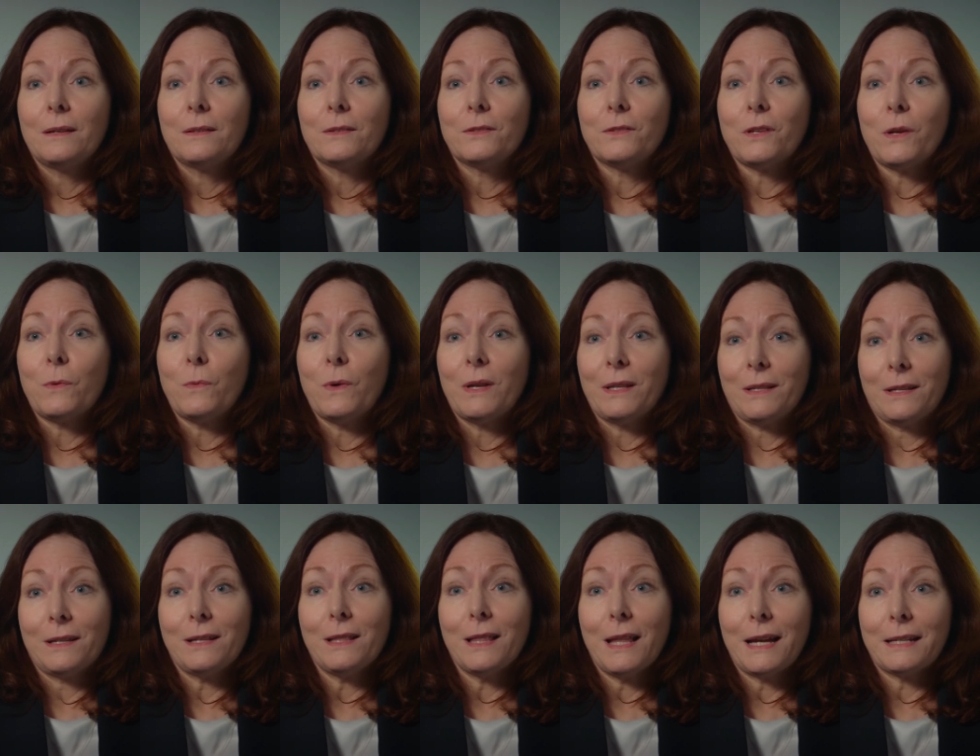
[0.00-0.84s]
so I went
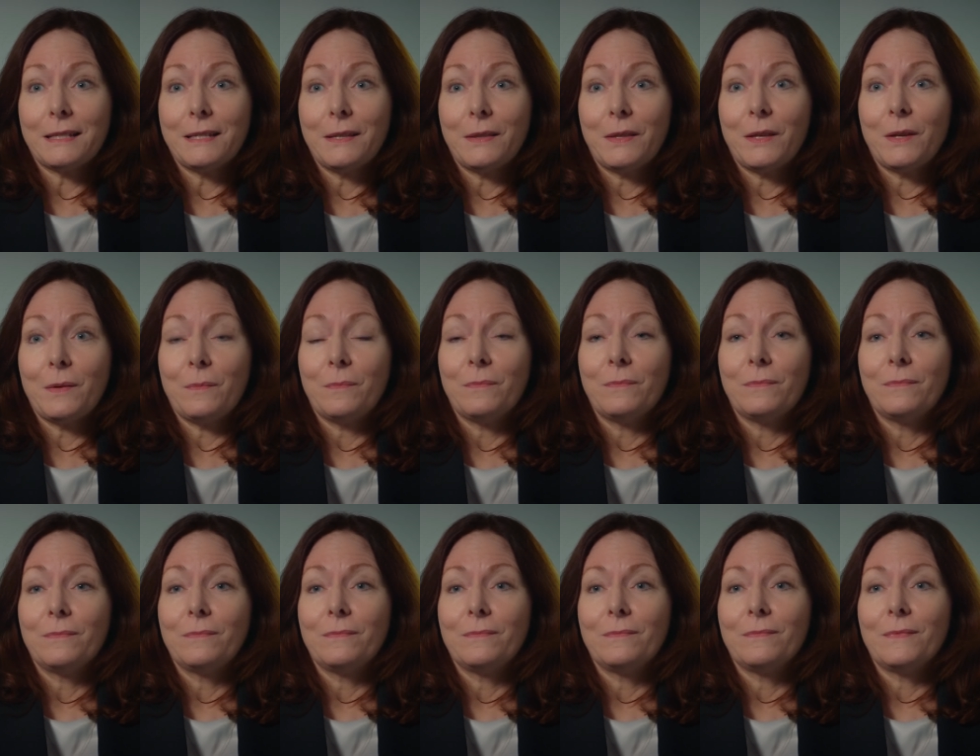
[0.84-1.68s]
and collected them.
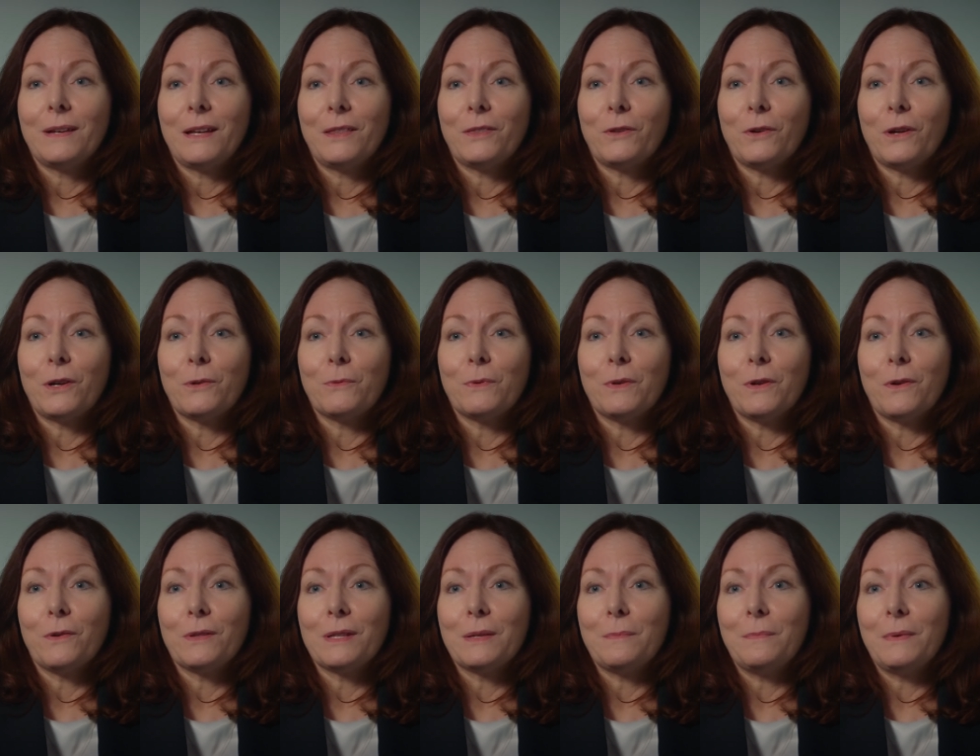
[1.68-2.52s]
I thought it would
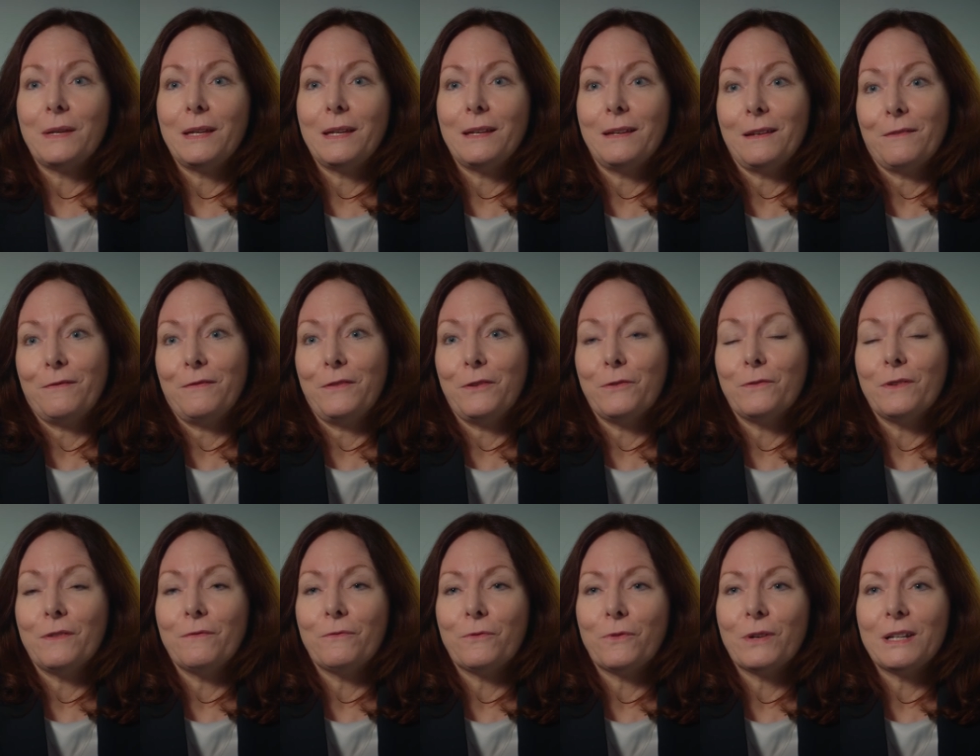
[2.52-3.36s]
only be a
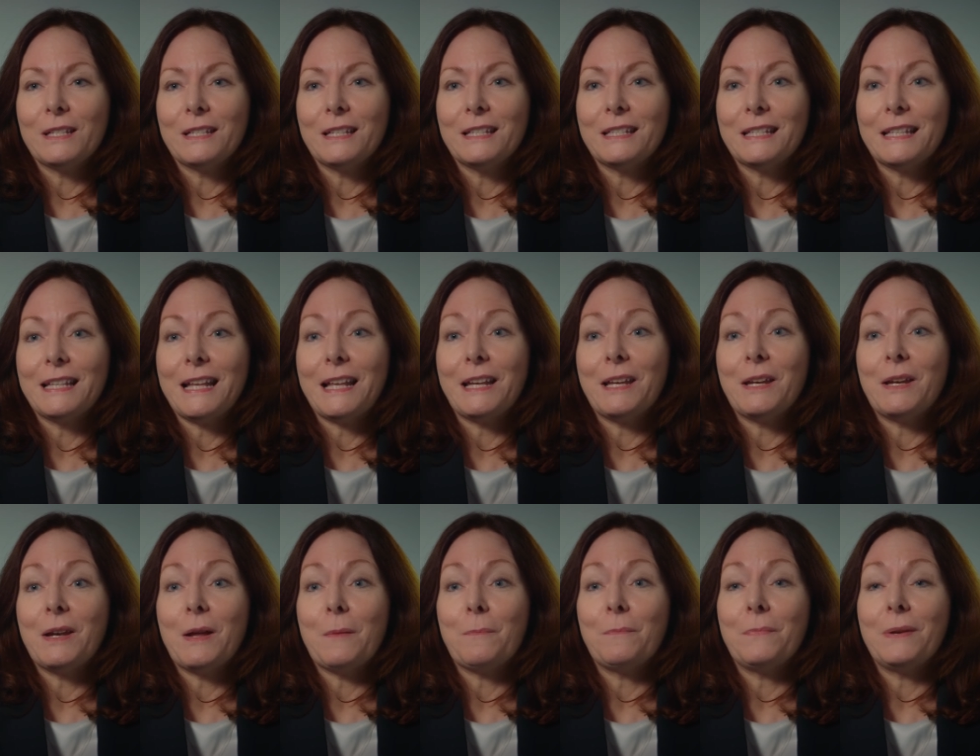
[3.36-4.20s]
few invoices. It
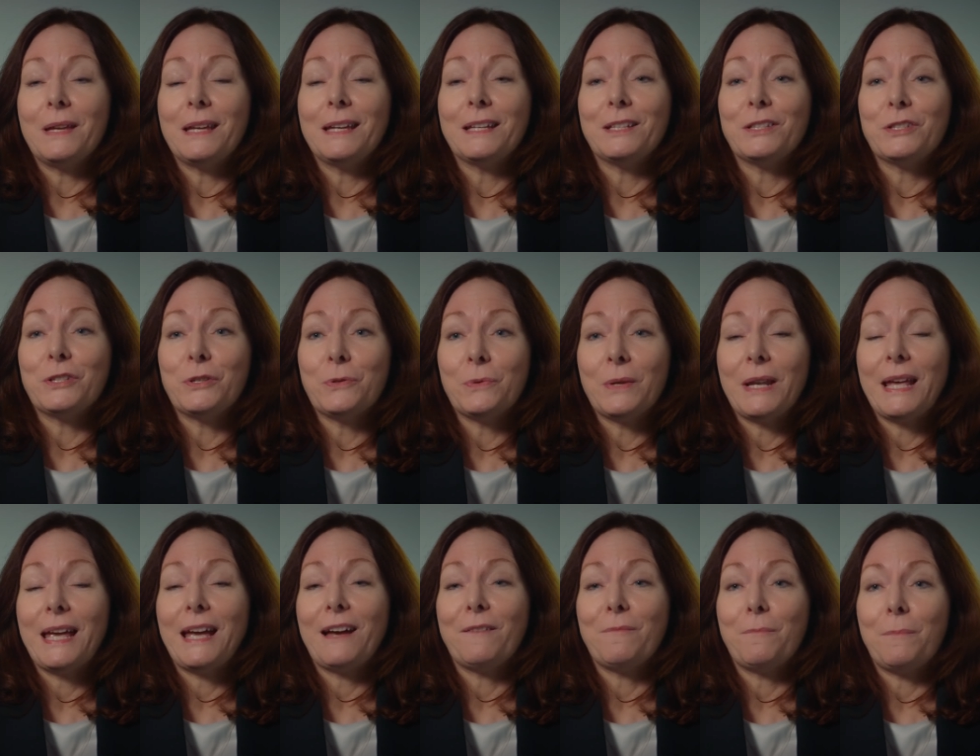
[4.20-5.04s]
ended up being
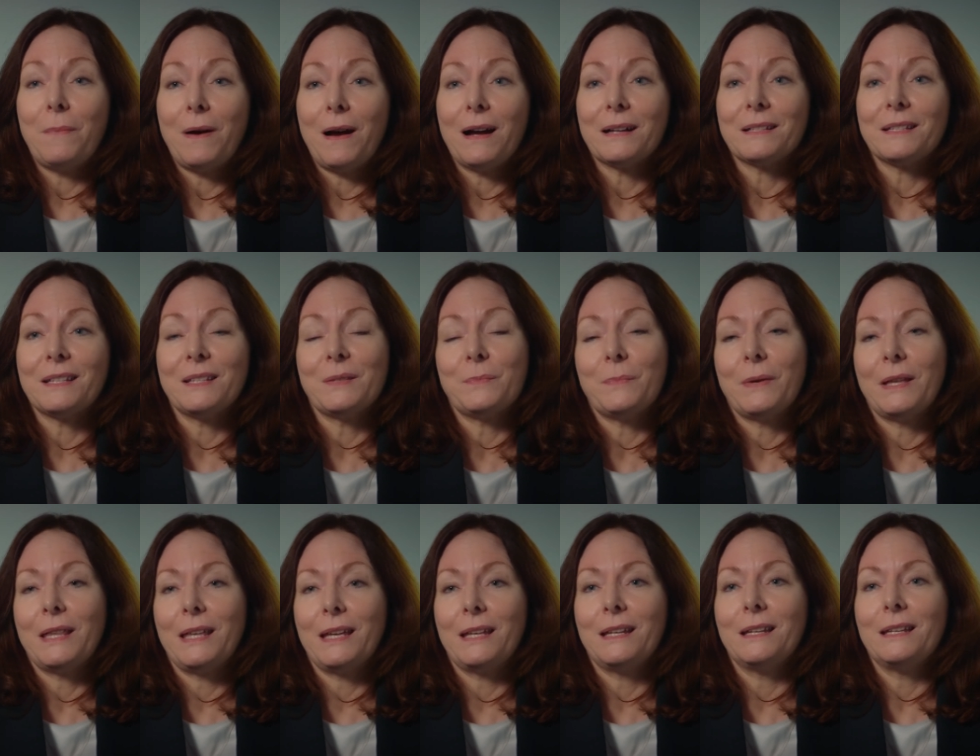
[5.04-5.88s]
2.5 boxes
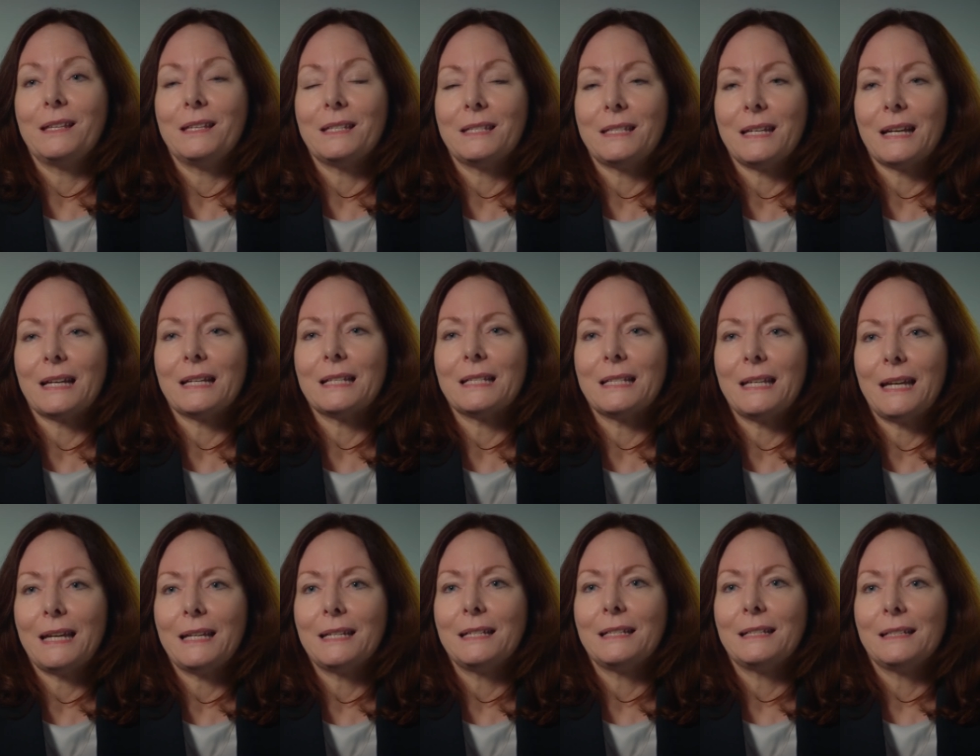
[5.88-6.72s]
by the end of the second
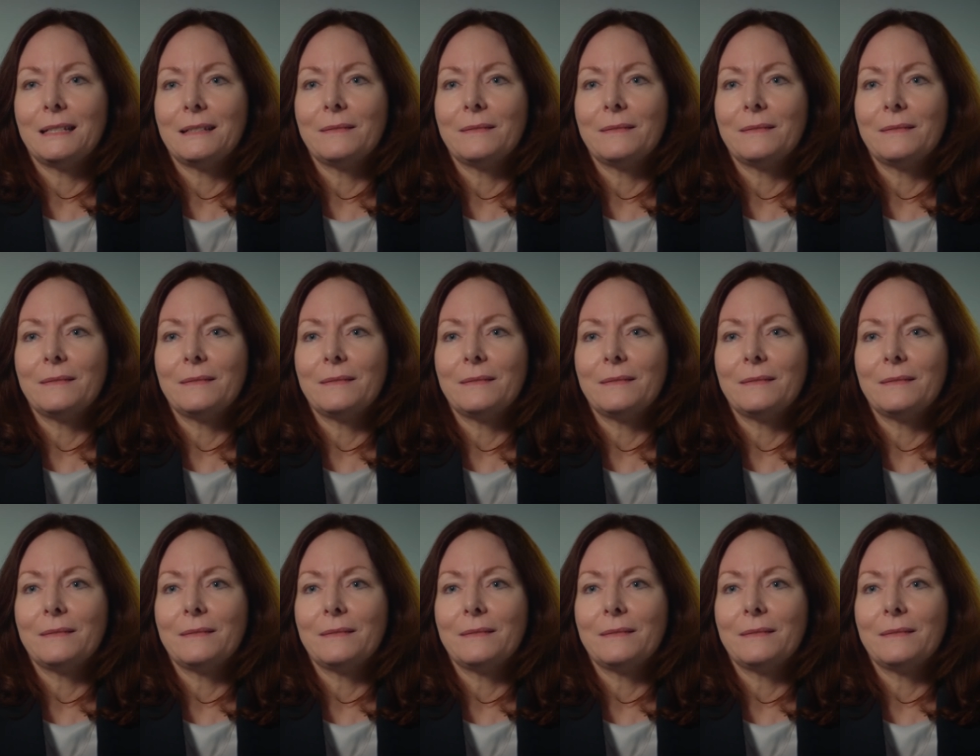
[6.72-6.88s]
day.